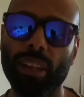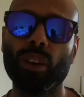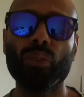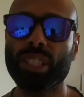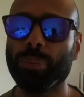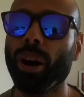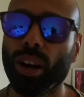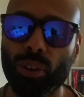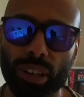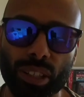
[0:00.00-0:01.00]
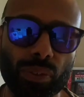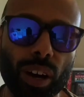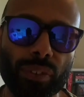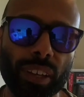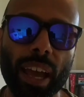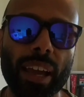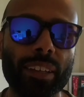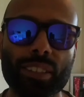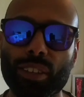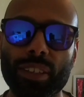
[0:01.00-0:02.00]
then obviously parkrun is
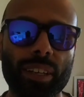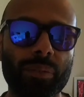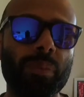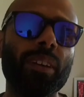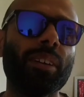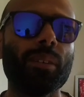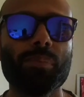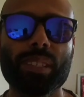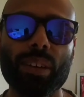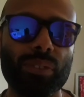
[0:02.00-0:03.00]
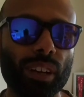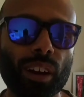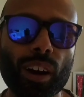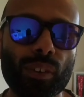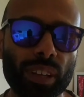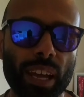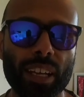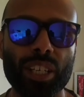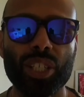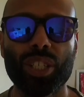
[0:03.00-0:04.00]
5k, so did
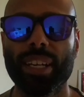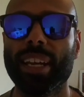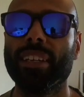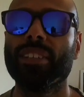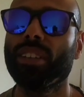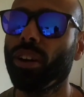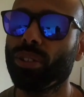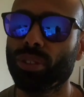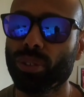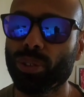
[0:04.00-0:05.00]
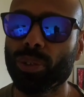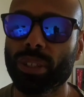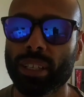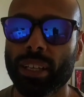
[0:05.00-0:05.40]
7.5k-ish in total.